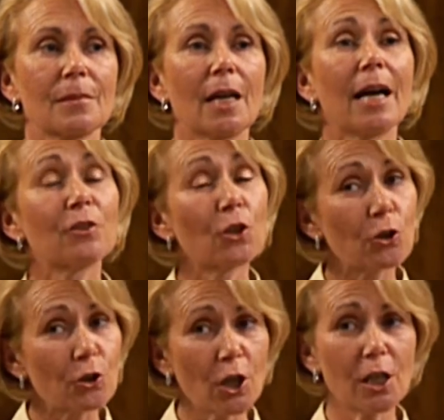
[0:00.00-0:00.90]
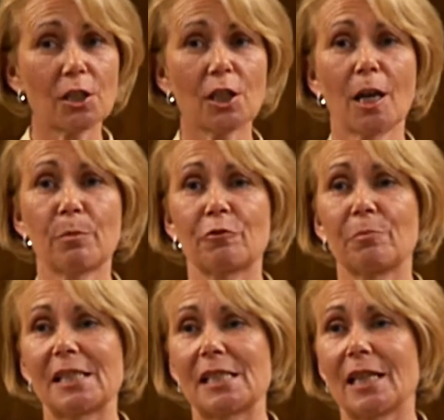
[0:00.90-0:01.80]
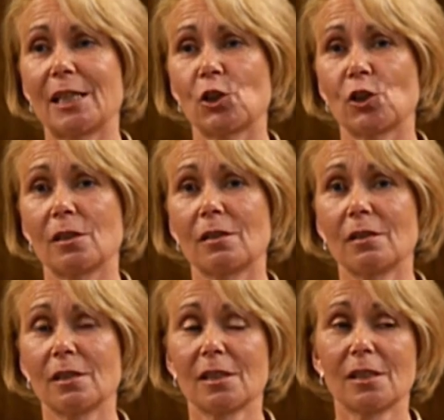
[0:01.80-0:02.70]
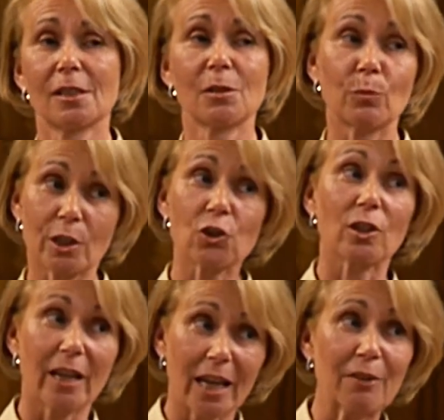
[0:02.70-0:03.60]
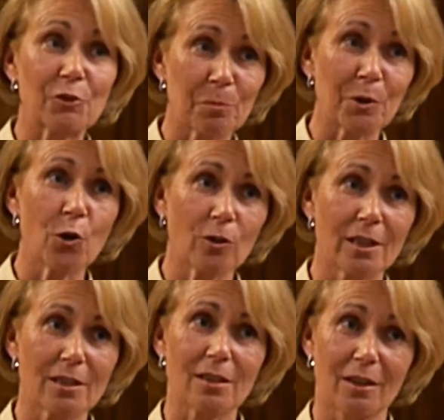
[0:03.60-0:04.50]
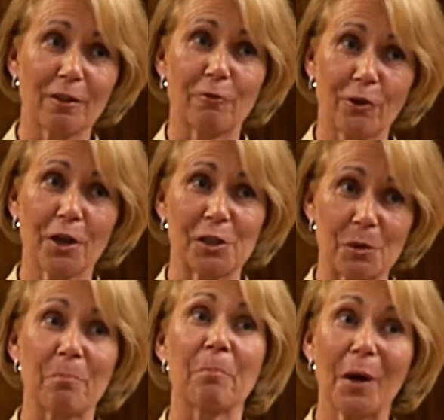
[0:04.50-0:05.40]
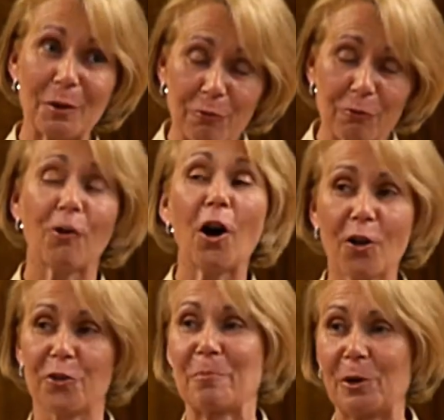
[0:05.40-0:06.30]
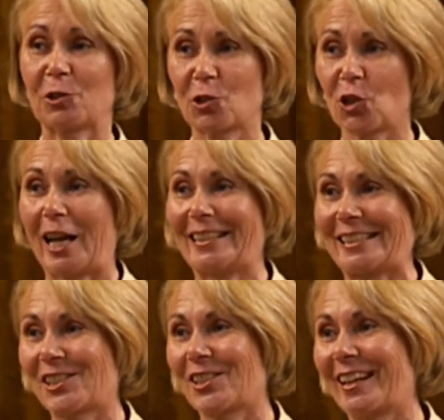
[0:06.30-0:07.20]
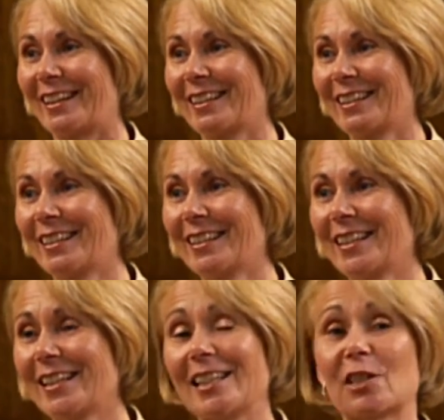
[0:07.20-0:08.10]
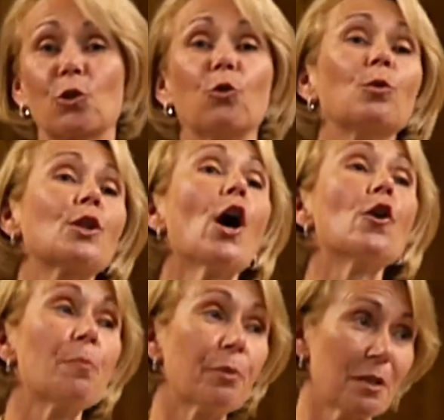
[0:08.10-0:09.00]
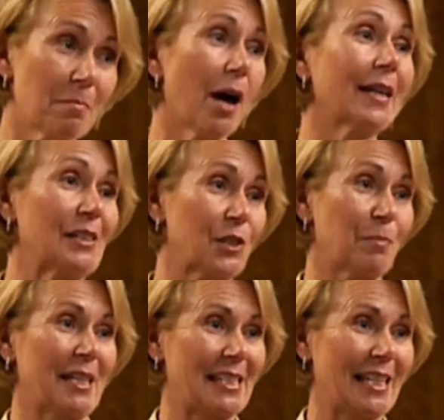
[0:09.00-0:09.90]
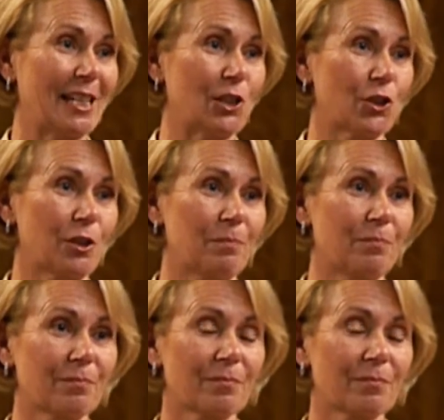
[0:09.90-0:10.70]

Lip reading: And the third type of meditation, which I have to be honest, I find by far the most challenging, is called open mind meditation,